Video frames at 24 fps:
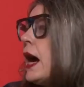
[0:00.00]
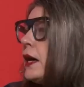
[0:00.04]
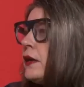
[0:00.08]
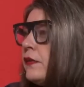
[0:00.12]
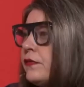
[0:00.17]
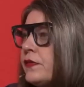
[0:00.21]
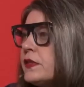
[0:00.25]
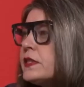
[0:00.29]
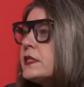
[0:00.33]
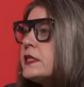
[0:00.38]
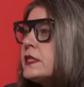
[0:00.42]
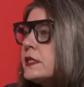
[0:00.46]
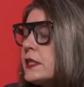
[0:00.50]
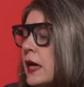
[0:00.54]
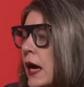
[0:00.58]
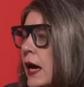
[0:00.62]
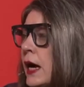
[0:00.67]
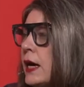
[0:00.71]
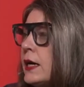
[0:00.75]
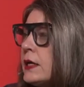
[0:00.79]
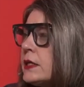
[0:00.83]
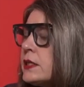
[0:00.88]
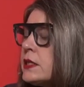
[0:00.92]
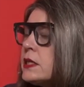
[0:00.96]
of the
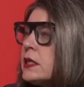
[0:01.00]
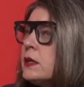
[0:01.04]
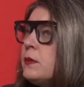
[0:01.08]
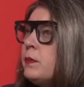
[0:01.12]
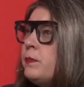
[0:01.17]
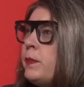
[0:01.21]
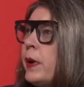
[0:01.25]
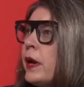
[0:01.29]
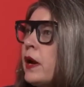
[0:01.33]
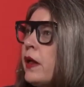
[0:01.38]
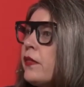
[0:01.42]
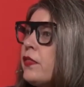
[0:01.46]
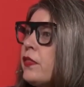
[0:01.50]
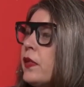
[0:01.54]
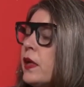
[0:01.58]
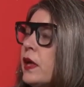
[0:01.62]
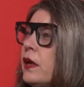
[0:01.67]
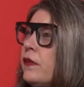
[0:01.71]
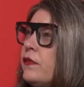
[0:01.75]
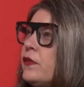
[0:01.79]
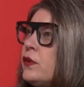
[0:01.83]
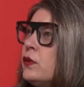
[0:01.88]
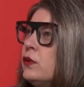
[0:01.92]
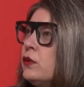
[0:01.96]
start, but I
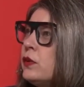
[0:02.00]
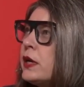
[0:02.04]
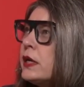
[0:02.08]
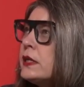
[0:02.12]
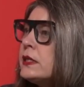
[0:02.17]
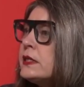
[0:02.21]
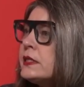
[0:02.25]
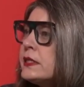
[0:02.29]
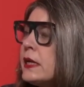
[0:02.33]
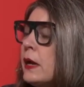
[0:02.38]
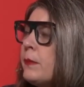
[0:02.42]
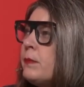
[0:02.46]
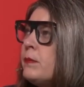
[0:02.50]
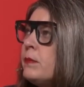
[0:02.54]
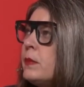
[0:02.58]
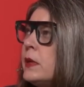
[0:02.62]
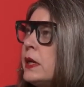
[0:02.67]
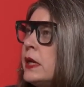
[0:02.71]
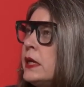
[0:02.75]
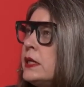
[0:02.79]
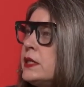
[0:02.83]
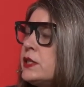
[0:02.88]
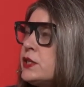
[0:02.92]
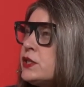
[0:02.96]
think if you look at some
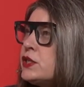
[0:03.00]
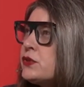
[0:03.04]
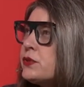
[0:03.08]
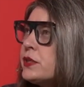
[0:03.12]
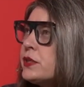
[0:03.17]
industry